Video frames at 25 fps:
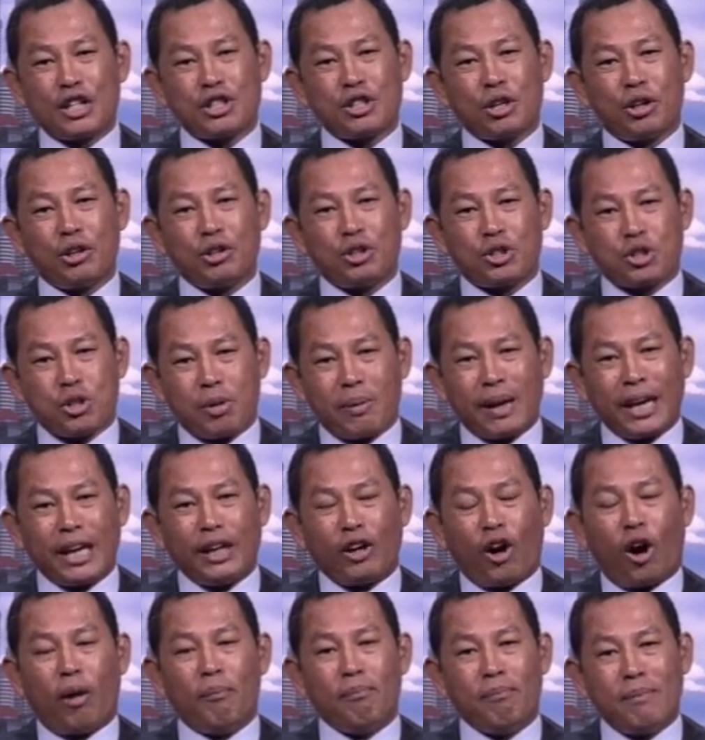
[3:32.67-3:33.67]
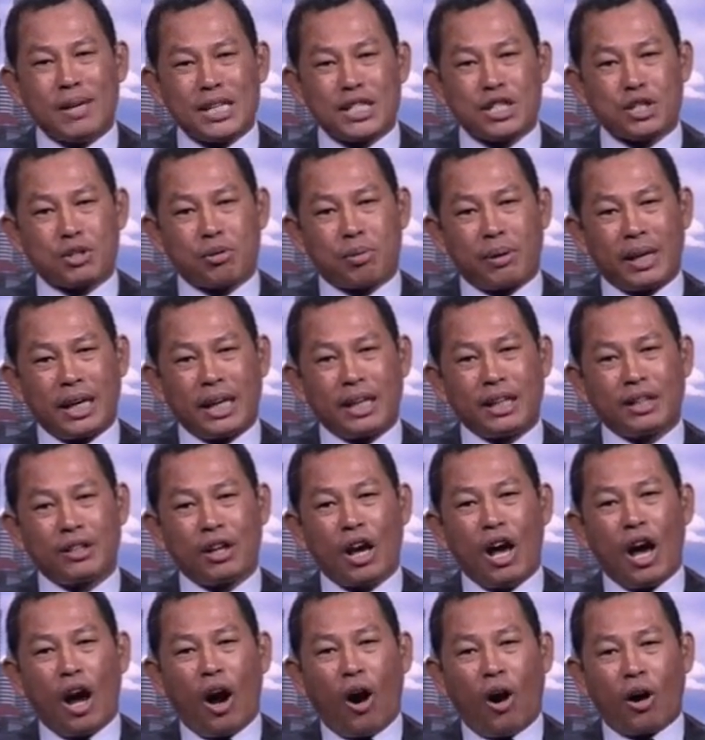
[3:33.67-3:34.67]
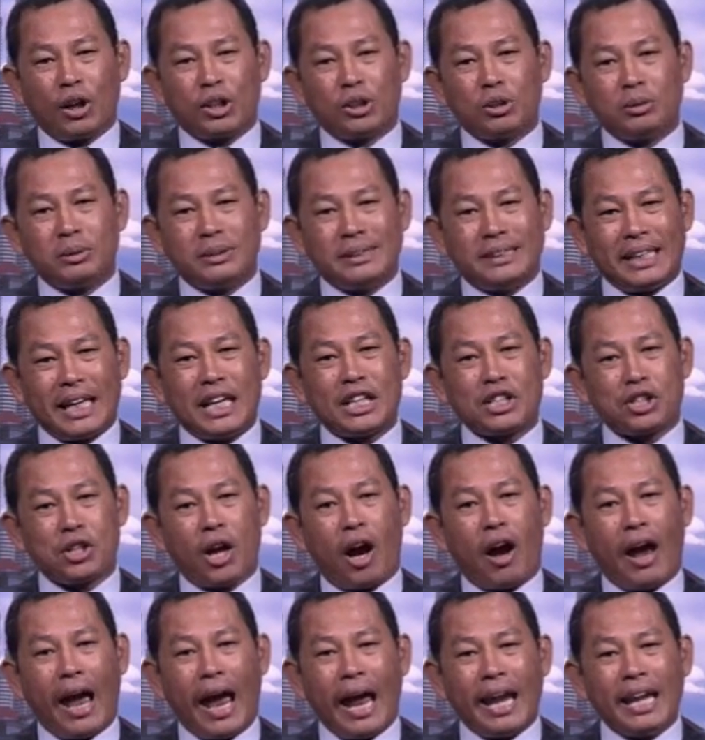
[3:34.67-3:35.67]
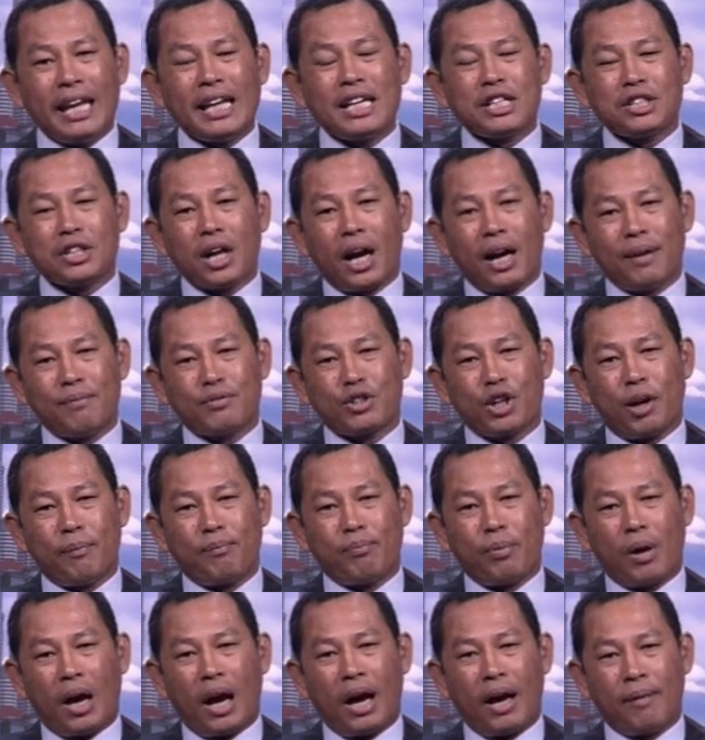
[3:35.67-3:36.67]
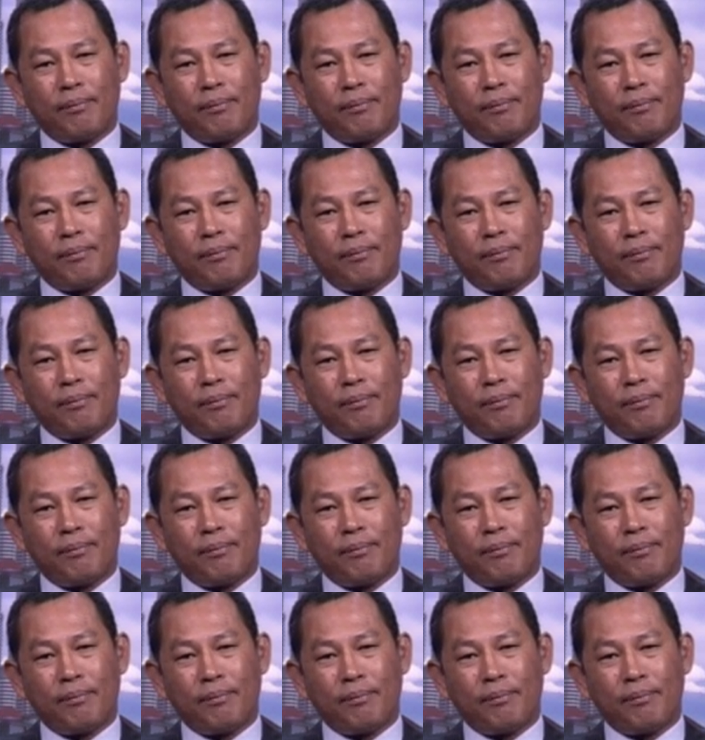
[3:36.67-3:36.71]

to treat or mistreat or to dish out any types of